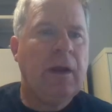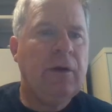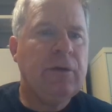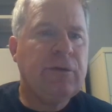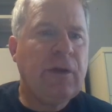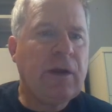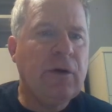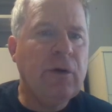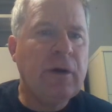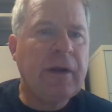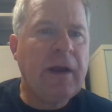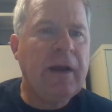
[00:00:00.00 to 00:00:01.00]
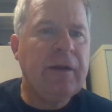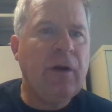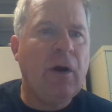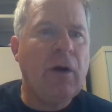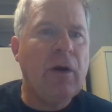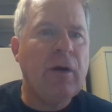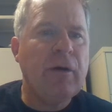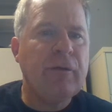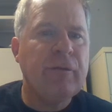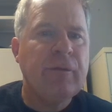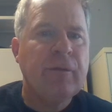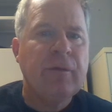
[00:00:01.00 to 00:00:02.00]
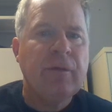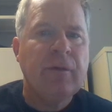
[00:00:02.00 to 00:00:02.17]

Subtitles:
Okay, let's take a look at our